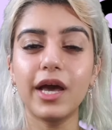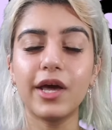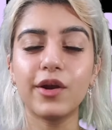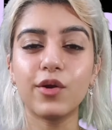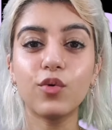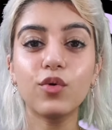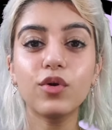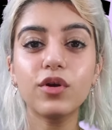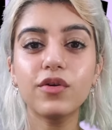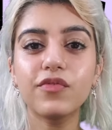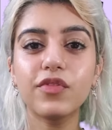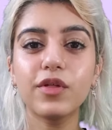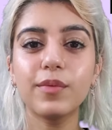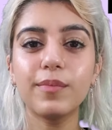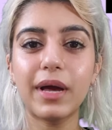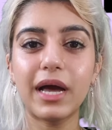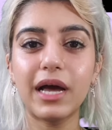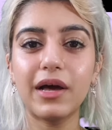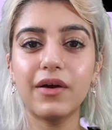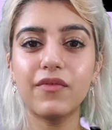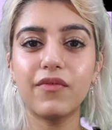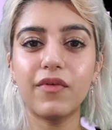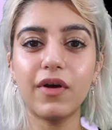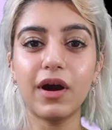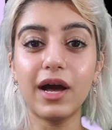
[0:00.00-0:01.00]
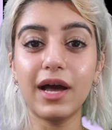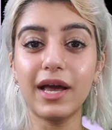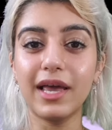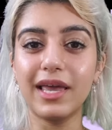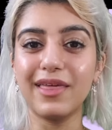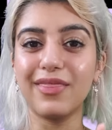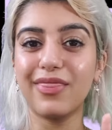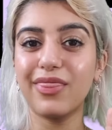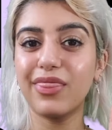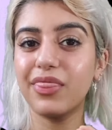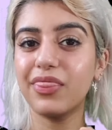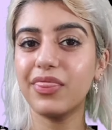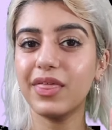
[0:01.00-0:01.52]
and all of them have, I
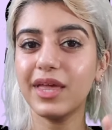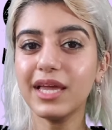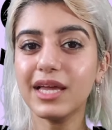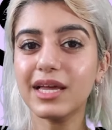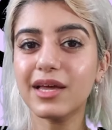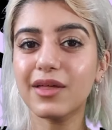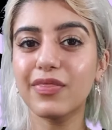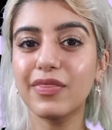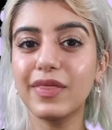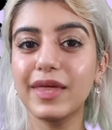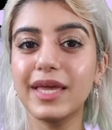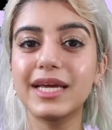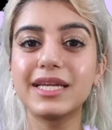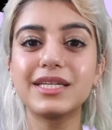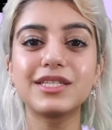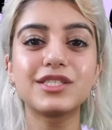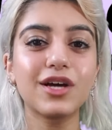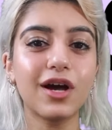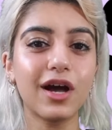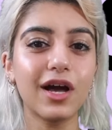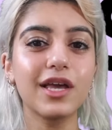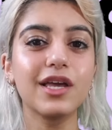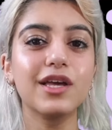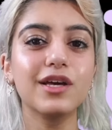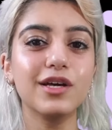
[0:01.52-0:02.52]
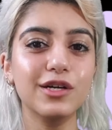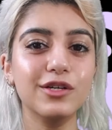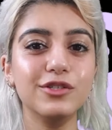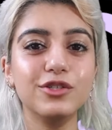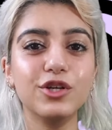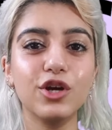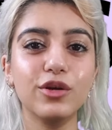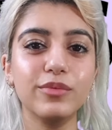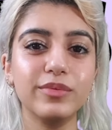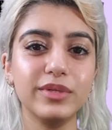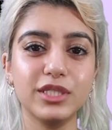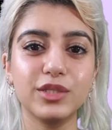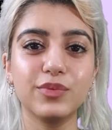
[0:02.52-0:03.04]
think, the entire
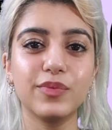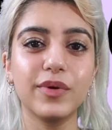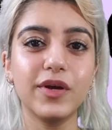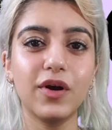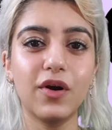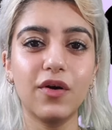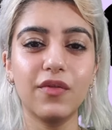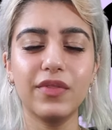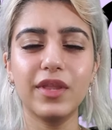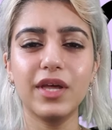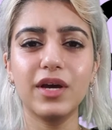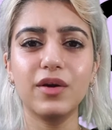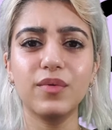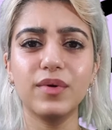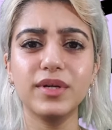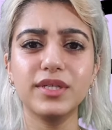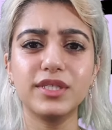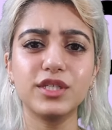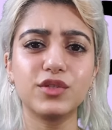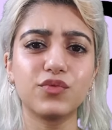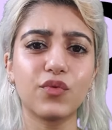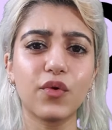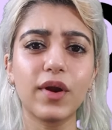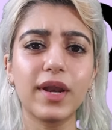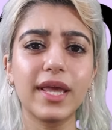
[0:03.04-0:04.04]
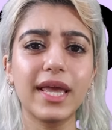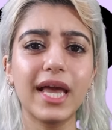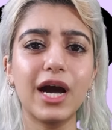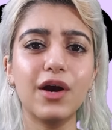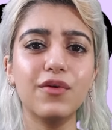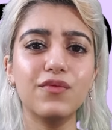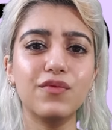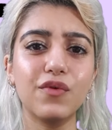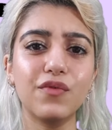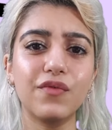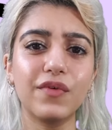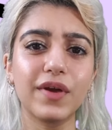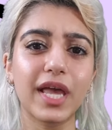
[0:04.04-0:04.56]
Adobe suite on there, which is really
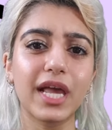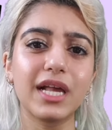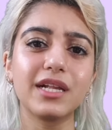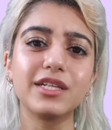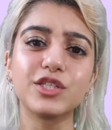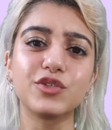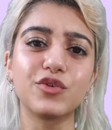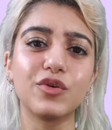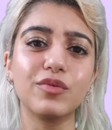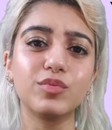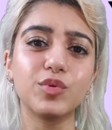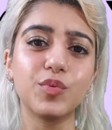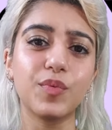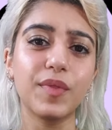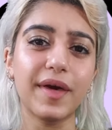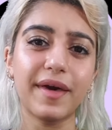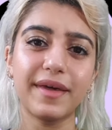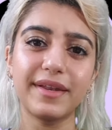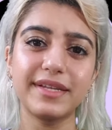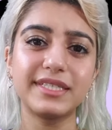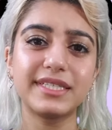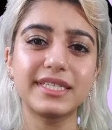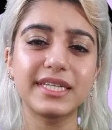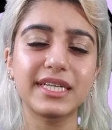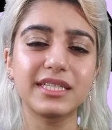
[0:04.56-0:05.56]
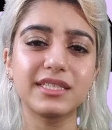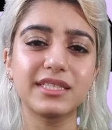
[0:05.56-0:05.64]
helpful for getting to grips with editing